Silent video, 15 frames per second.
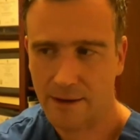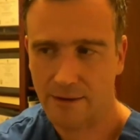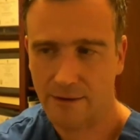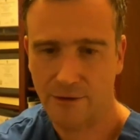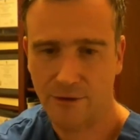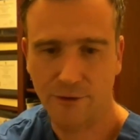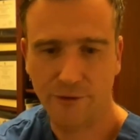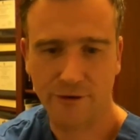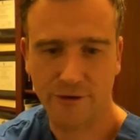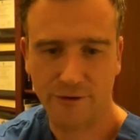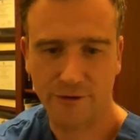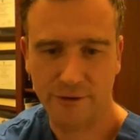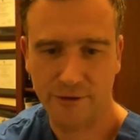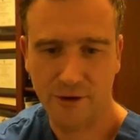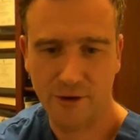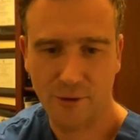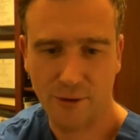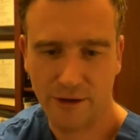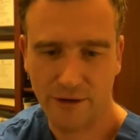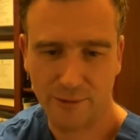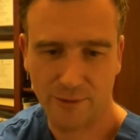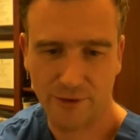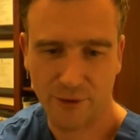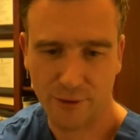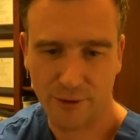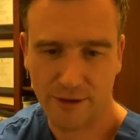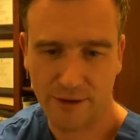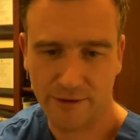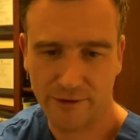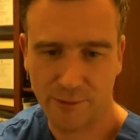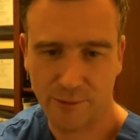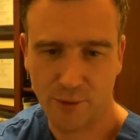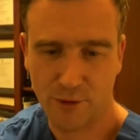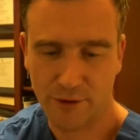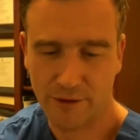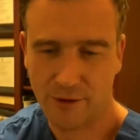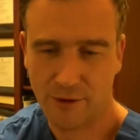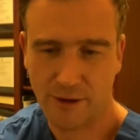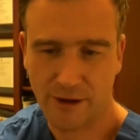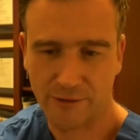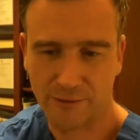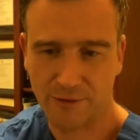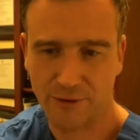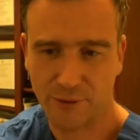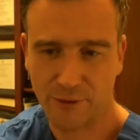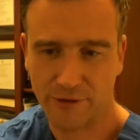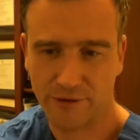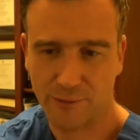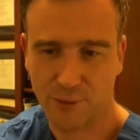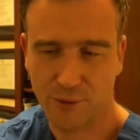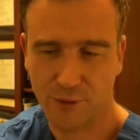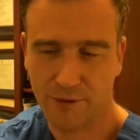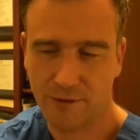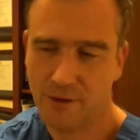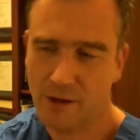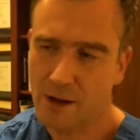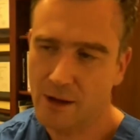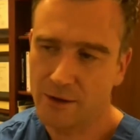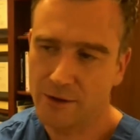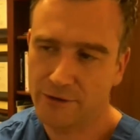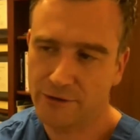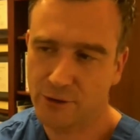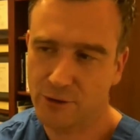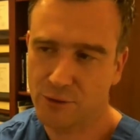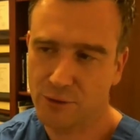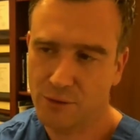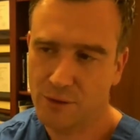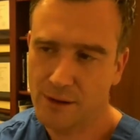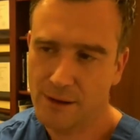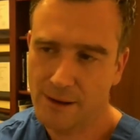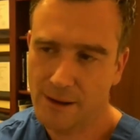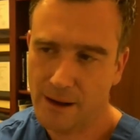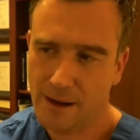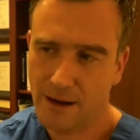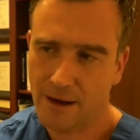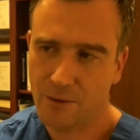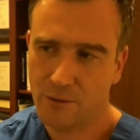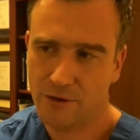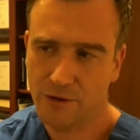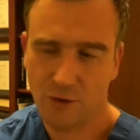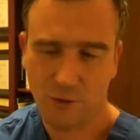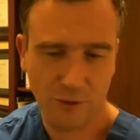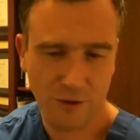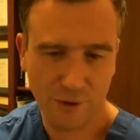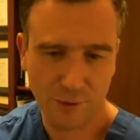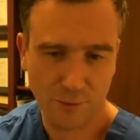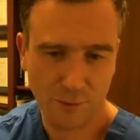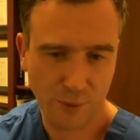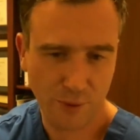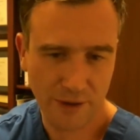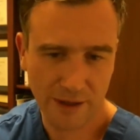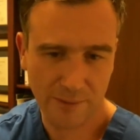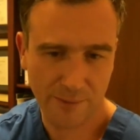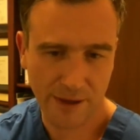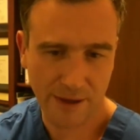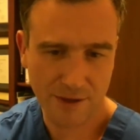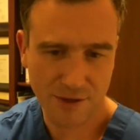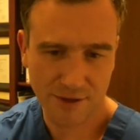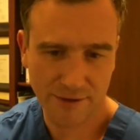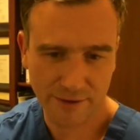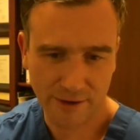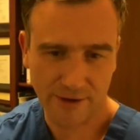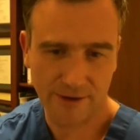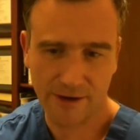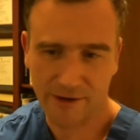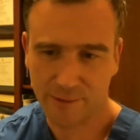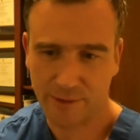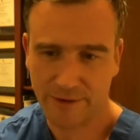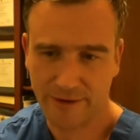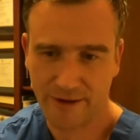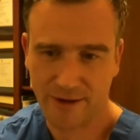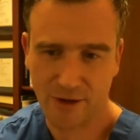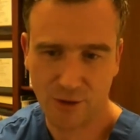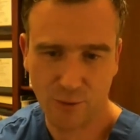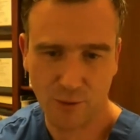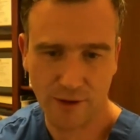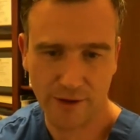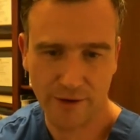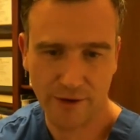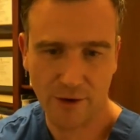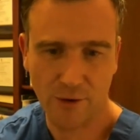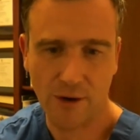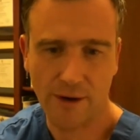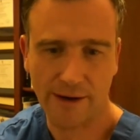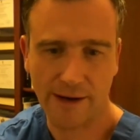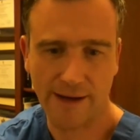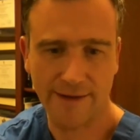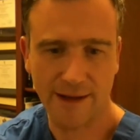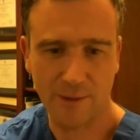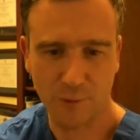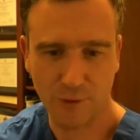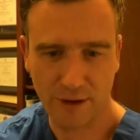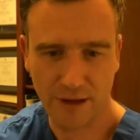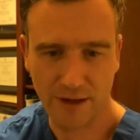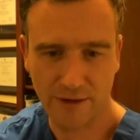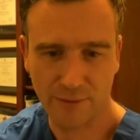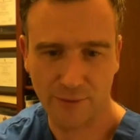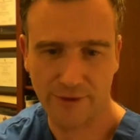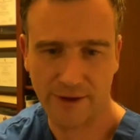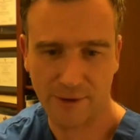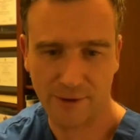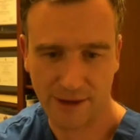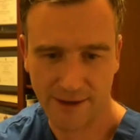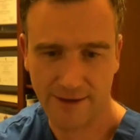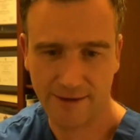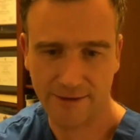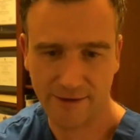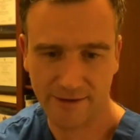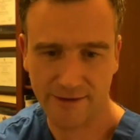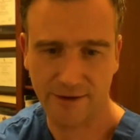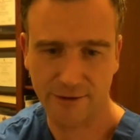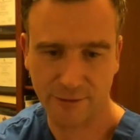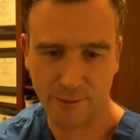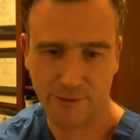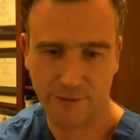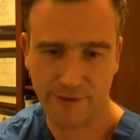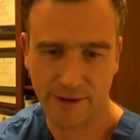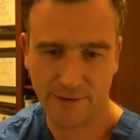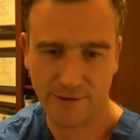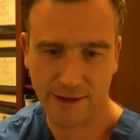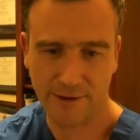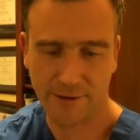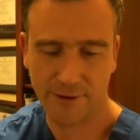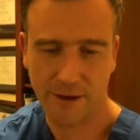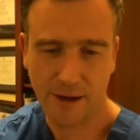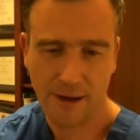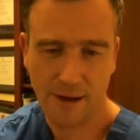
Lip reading: uses no inspiratory support, no expiratory support. So, when you're putting a patient on an SPT, you want to know, can they breathe without any assistance from the ventilator?